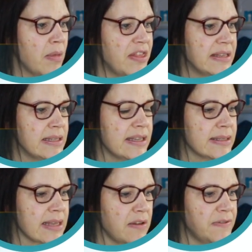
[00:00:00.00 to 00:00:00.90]
This is your
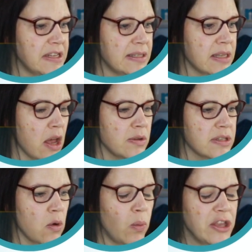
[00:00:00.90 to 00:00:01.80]
safety zone.
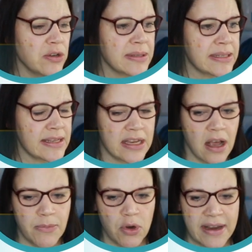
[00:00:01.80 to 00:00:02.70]
So when you're setting
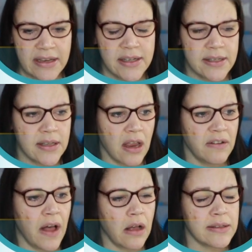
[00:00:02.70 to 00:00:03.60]
up your InDesign
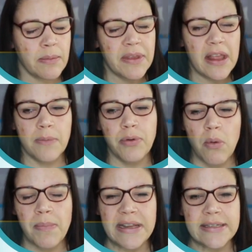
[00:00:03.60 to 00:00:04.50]
file, something I
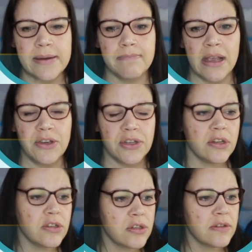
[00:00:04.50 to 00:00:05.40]
probably didn't mention
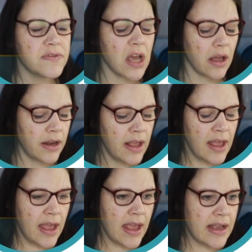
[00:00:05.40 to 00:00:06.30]
and should have done
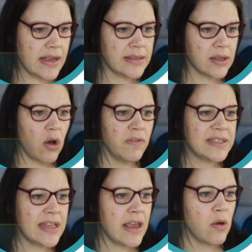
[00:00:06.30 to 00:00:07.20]
is,
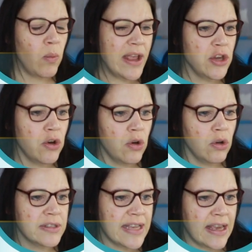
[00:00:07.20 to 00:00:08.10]
obviously when
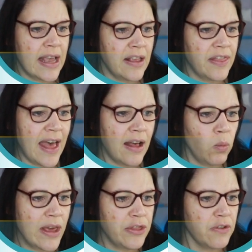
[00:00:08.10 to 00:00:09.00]
you're taking that
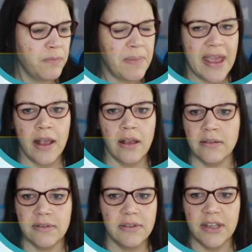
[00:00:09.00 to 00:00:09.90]
width of
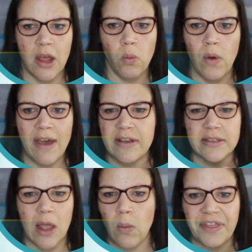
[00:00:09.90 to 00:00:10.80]
being, you know, whatever it
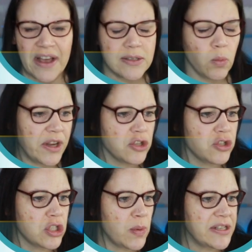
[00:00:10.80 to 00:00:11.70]
is, like
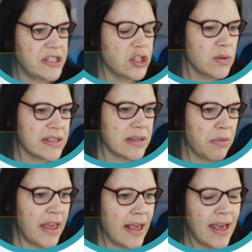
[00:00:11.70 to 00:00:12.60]
1122 or
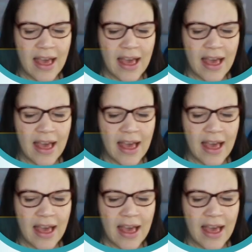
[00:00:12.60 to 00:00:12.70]
something,